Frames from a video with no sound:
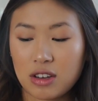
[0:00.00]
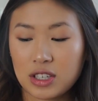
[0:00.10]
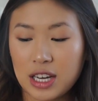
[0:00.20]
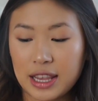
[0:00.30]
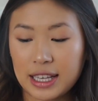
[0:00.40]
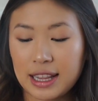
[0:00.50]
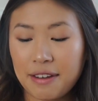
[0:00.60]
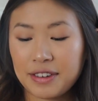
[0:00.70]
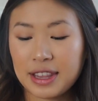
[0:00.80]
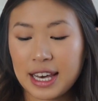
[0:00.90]
There's nothing
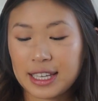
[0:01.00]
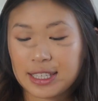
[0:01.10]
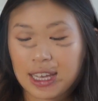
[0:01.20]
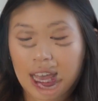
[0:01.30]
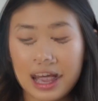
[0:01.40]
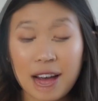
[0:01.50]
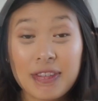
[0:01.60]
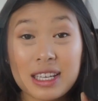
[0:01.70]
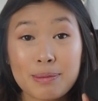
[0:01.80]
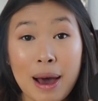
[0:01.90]
left in this. I
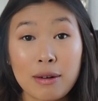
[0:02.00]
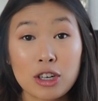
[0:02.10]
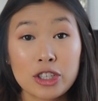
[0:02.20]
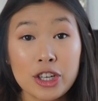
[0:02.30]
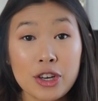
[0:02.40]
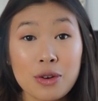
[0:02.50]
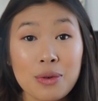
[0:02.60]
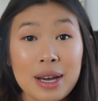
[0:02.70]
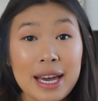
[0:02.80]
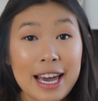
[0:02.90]
love this powder
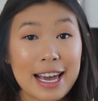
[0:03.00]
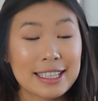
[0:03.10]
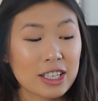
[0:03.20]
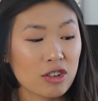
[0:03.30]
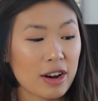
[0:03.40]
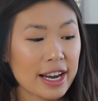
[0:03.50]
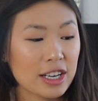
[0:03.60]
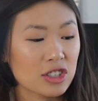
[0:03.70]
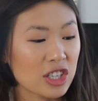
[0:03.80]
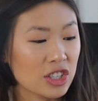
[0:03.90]
too. It's a
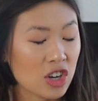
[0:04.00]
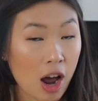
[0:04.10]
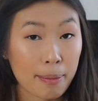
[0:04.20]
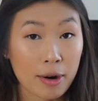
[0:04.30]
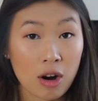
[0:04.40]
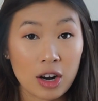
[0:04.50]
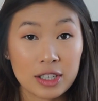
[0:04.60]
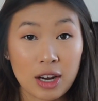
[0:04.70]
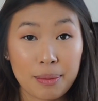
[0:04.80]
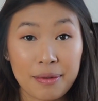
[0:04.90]
great just topper
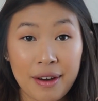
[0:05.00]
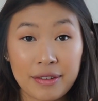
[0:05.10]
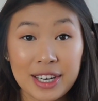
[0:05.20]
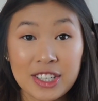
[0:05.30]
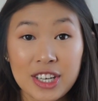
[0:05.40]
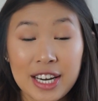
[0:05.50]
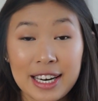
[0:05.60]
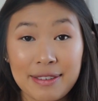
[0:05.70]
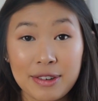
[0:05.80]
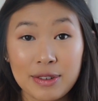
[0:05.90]
on top of
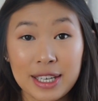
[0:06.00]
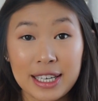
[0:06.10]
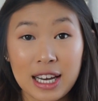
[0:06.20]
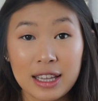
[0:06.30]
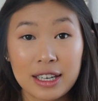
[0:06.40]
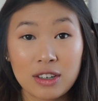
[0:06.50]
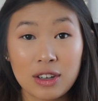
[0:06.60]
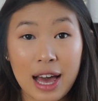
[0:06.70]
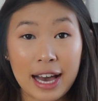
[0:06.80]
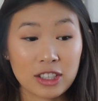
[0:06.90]
foundation if you need a
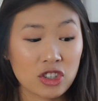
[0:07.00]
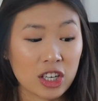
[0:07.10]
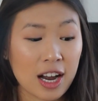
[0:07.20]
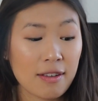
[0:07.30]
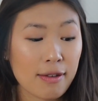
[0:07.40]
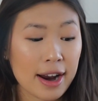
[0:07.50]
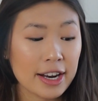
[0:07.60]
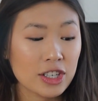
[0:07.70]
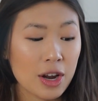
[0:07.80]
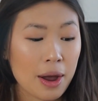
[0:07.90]
little extra
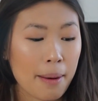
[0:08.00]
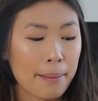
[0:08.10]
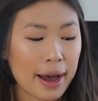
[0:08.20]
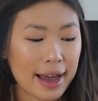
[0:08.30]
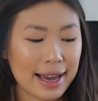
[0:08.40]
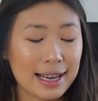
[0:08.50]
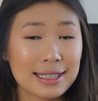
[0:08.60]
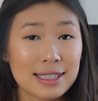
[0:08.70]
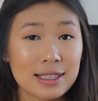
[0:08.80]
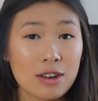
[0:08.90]
coverage, but
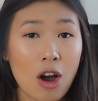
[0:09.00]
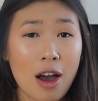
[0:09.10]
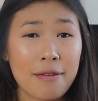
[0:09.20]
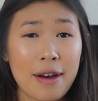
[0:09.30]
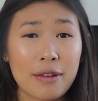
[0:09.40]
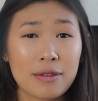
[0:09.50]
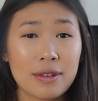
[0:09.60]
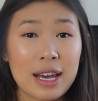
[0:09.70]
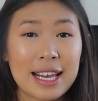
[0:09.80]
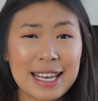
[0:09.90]
it's not a
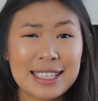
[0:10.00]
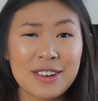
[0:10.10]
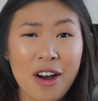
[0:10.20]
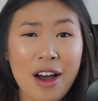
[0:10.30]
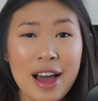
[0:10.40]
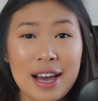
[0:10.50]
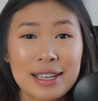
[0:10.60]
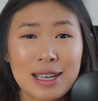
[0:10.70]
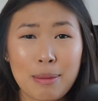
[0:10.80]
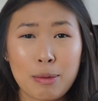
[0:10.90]
it is
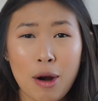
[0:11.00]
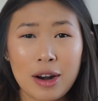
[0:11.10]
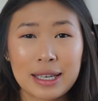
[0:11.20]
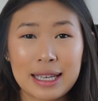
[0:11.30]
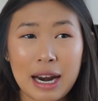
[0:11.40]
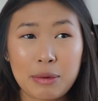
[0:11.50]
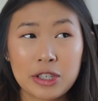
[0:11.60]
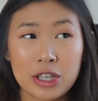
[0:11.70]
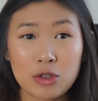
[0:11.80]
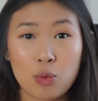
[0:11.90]
not a type of product that I
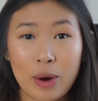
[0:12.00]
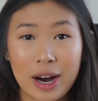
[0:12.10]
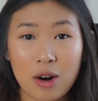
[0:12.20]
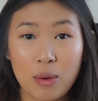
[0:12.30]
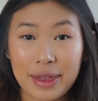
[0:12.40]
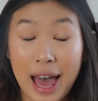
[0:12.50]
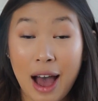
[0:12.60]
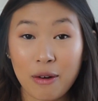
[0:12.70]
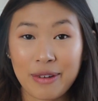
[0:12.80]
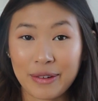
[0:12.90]
would just wear
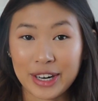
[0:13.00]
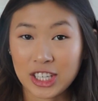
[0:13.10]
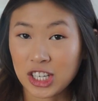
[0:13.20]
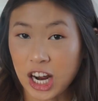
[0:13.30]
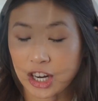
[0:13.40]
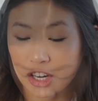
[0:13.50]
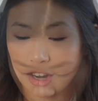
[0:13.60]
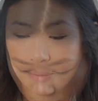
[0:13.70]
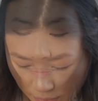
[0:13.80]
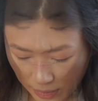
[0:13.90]
without foundation under.